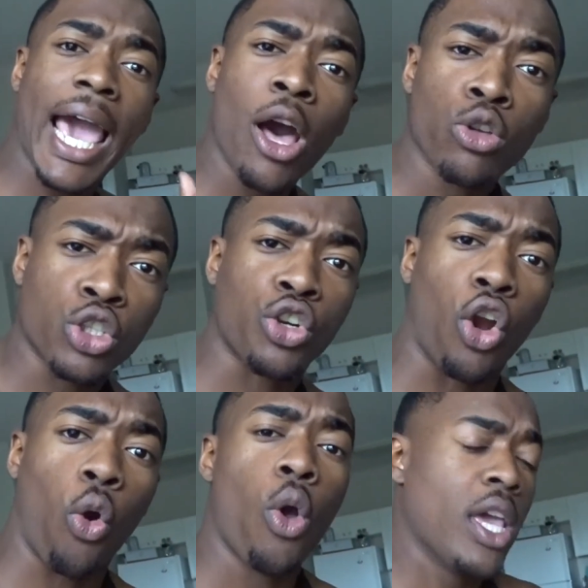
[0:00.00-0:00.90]

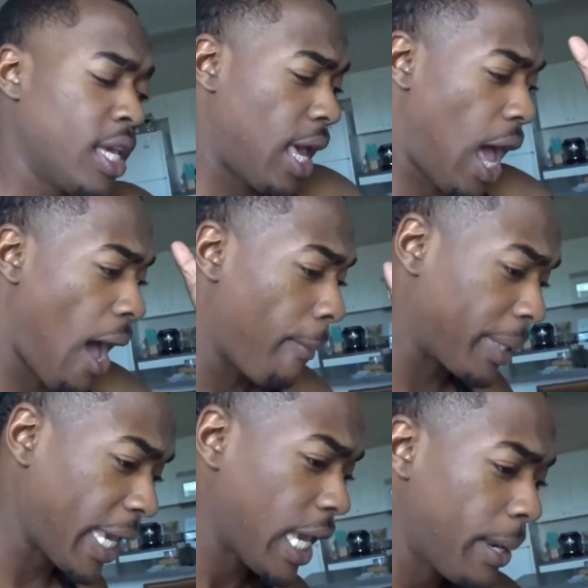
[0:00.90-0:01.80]
outro. I'm
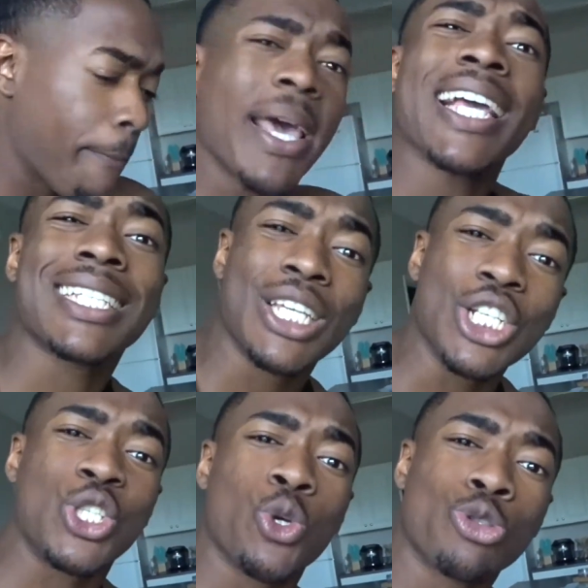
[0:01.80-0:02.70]
getting back to
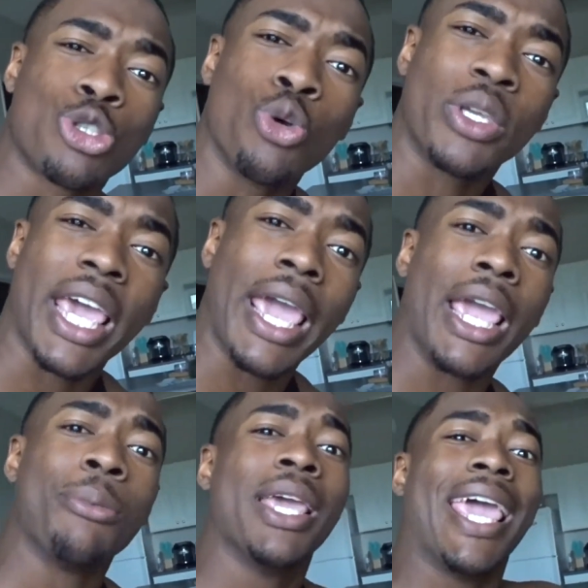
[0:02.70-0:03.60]
this YouTube
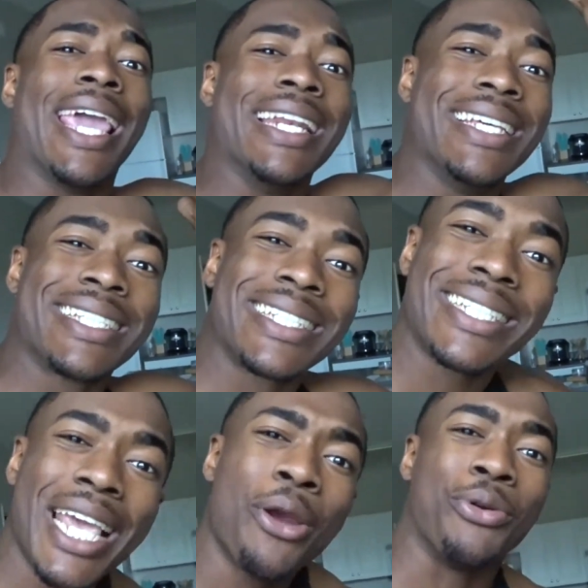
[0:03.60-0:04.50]
game, and it's
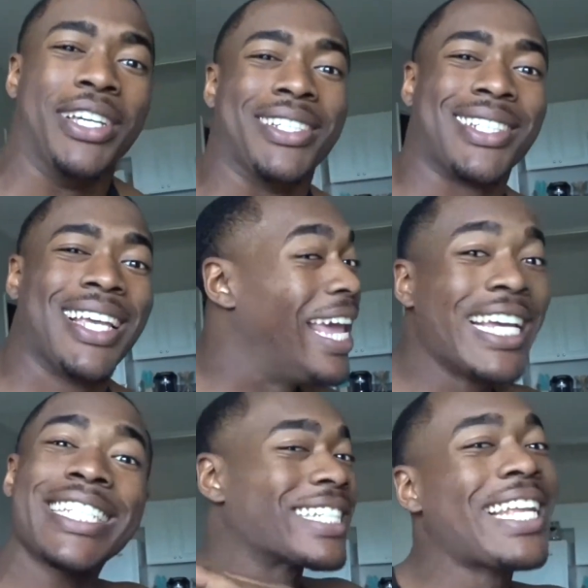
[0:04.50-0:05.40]
serious.
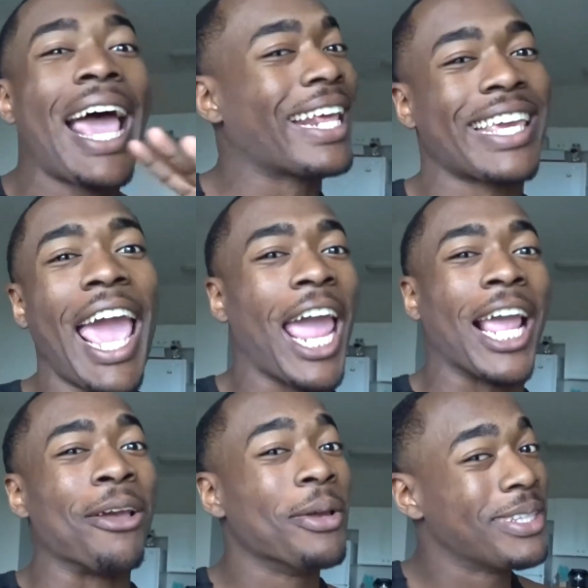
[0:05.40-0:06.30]
This is not a game.